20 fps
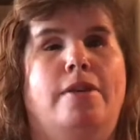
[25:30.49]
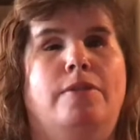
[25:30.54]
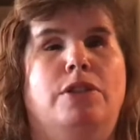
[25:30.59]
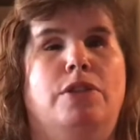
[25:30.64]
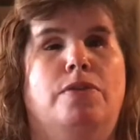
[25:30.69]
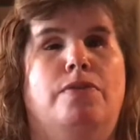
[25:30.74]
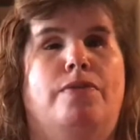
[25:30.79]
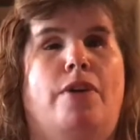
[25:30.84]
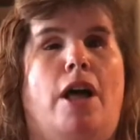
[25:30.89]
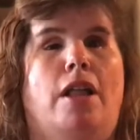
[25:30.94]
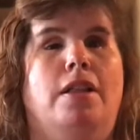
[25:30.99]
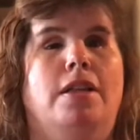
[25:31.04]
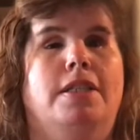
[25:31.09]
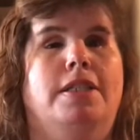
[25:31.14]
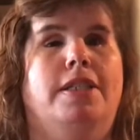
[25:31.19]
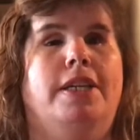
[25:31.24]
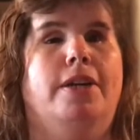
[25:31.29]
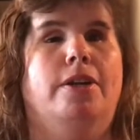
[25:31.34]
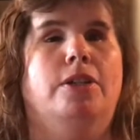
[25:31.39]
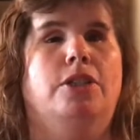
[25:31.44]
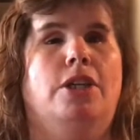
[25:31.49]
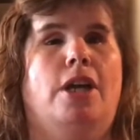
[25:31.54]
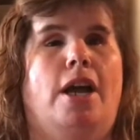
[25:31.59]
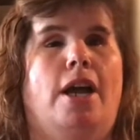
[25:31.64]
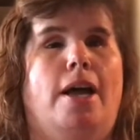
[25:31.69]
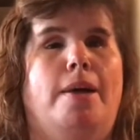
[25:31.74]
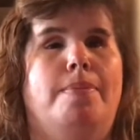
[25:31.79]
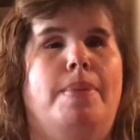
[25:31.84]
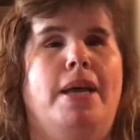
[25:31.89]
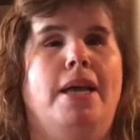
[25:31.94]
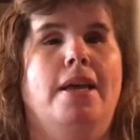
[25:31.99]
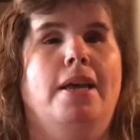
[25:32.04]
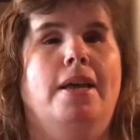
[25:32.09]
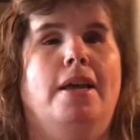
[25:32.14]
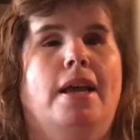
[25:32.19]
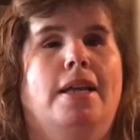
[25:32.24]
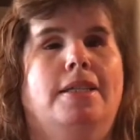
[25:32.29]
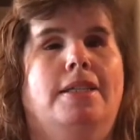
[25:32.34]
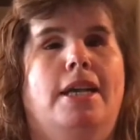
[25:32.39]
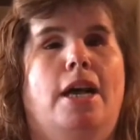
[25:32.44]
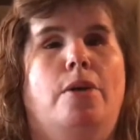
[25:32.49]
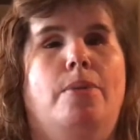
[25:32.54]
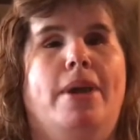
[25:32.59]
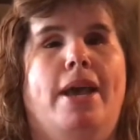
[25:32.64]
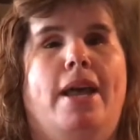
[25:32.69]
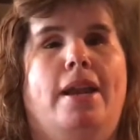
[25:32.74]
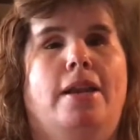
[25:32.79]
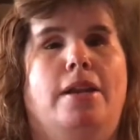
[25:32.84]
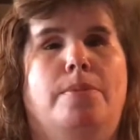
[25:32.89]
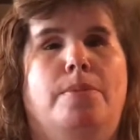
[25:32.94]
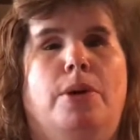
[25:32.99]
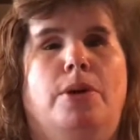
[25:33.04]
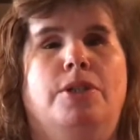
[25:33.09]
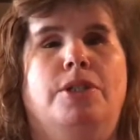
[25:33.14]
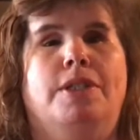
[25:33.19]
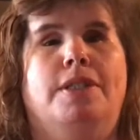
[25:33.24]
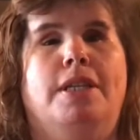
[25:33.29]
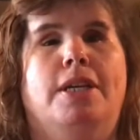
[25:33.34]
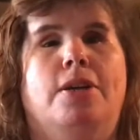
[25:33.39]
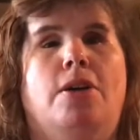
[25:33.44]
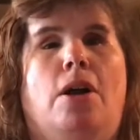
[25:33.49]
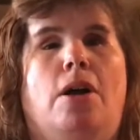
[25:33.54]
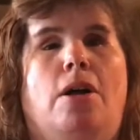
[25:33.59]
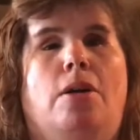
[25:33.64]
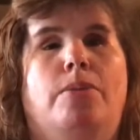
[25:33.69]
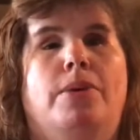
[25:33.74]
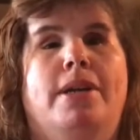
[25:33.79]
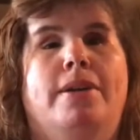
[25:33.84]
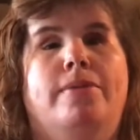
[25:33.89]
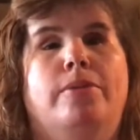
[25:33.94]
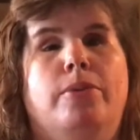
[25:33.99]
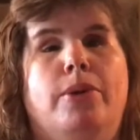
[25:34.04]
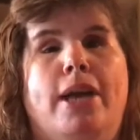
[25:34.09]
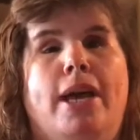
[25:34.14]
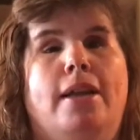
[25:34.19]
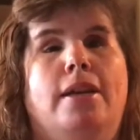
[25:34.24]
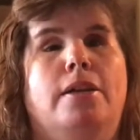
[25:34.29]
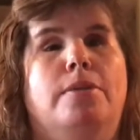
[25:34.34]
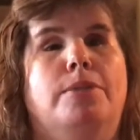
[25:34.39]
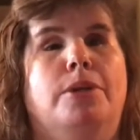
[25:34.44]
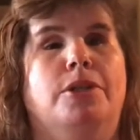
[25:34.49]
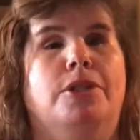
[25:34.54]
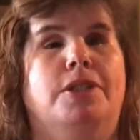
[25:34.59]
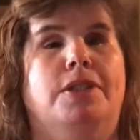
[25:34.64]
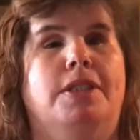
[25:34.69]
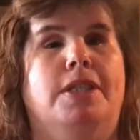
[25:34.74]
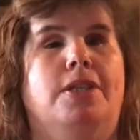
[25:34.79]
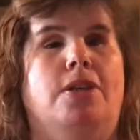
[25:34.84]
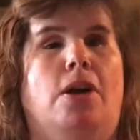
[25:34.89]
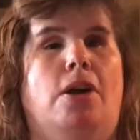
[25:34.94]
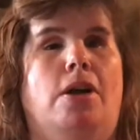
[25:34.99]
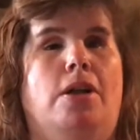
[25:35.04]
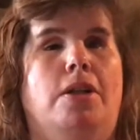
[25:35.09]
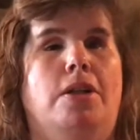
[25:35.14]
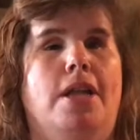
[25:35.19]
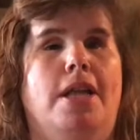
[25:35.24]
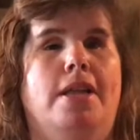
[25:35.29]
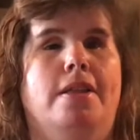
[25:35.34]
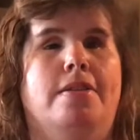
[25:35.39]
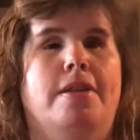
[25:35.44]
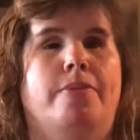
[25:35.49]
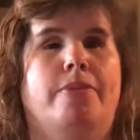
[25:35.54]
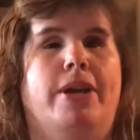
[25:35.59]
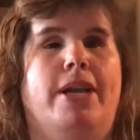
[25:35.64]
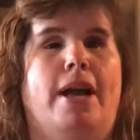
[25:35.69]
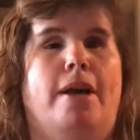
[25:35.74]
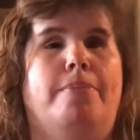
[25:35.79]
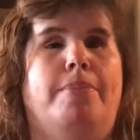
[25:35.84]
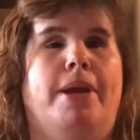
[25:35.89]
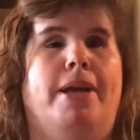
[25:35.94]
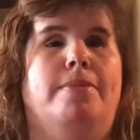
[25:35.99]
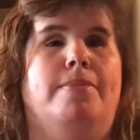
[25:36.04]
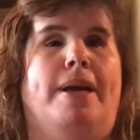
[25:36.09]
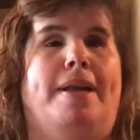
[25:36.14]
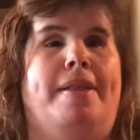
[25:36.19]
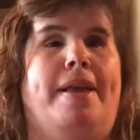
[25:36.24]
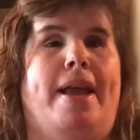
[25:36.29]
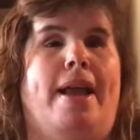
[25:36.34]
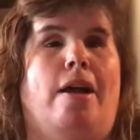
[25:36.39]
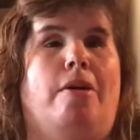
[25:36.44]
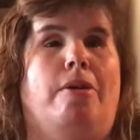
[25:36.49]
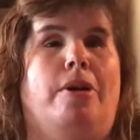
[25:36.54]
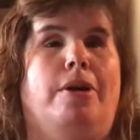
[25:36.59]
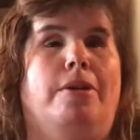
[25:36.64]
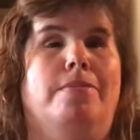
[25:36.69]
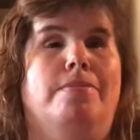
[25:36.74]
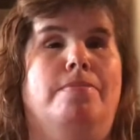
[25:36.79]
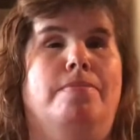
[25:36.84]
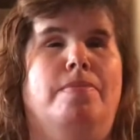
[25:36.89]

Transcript: It was a volunteer job until we had an emergency call. Whenever we had an emergency call, then we got paid by the hour.